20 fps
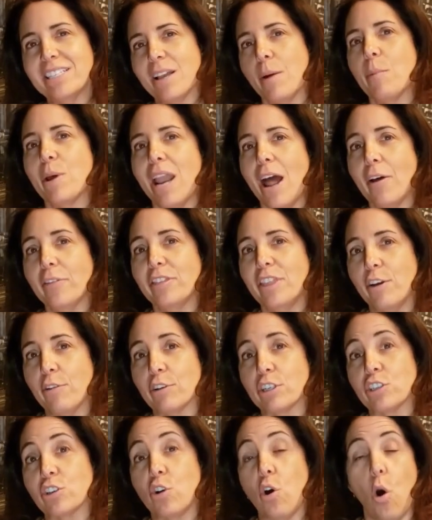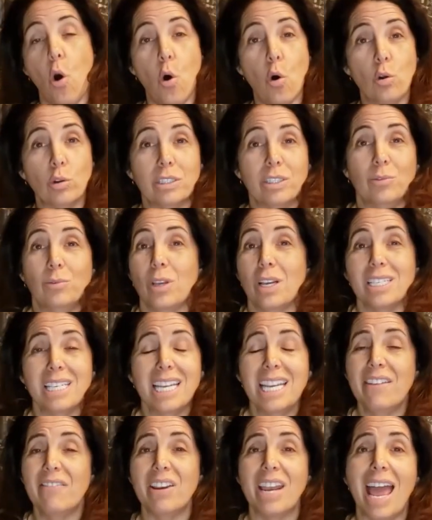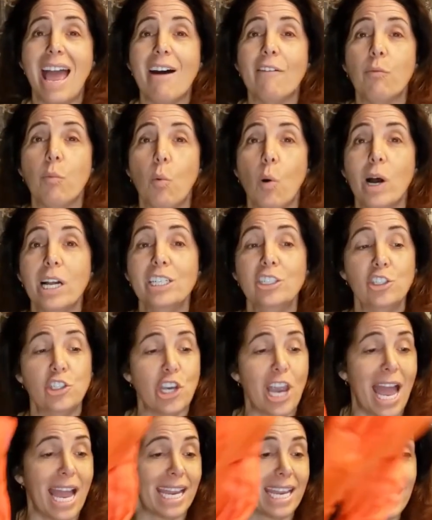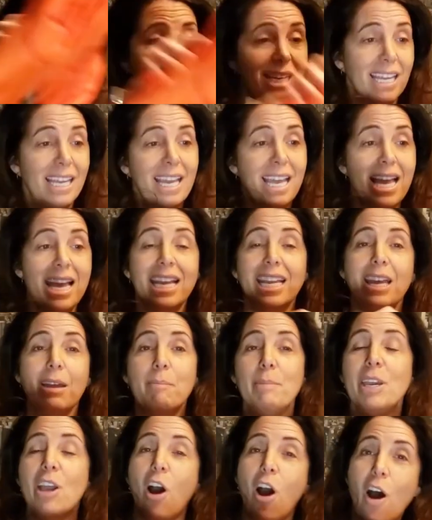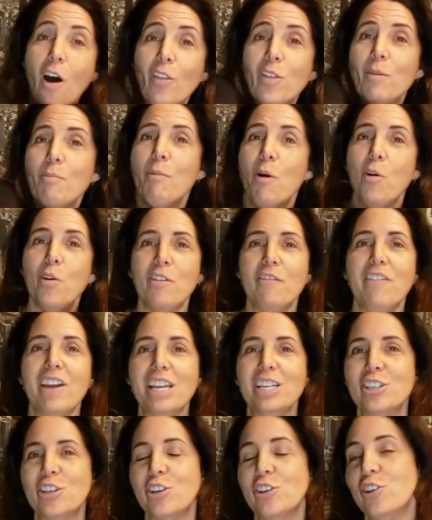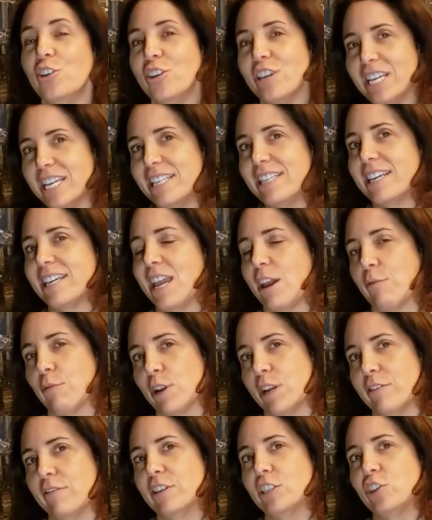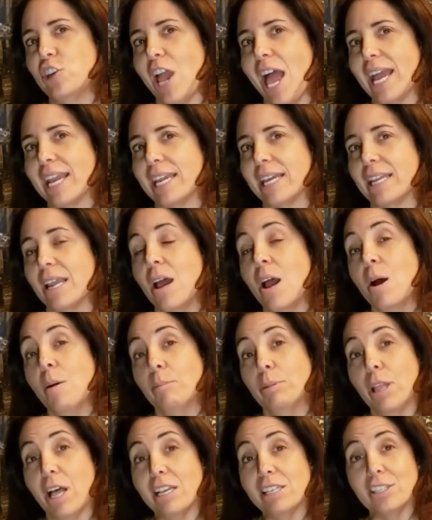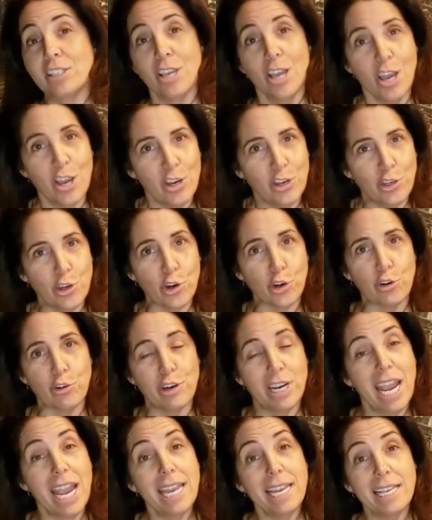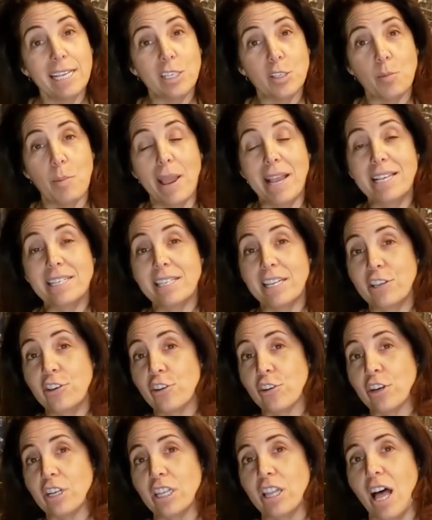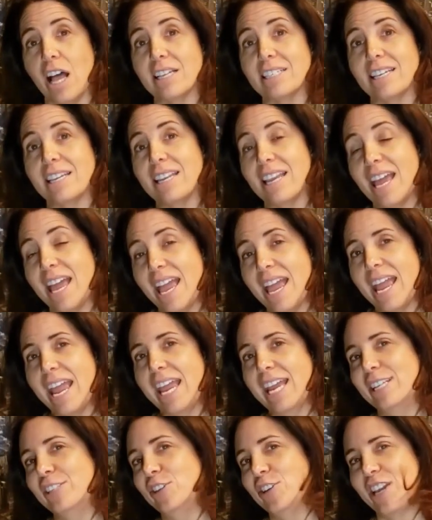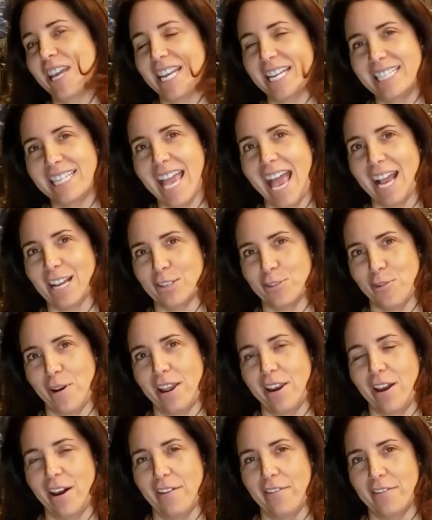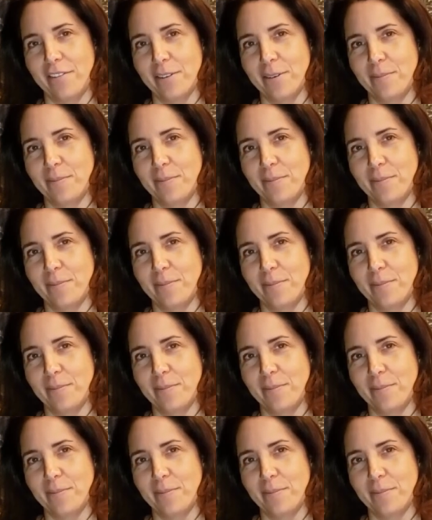someone out there is cold who doesn't even have one jacket can be all the motivation you need to get rid of a jacket. Plus, you're creating space in your closet and you get a tax write-off.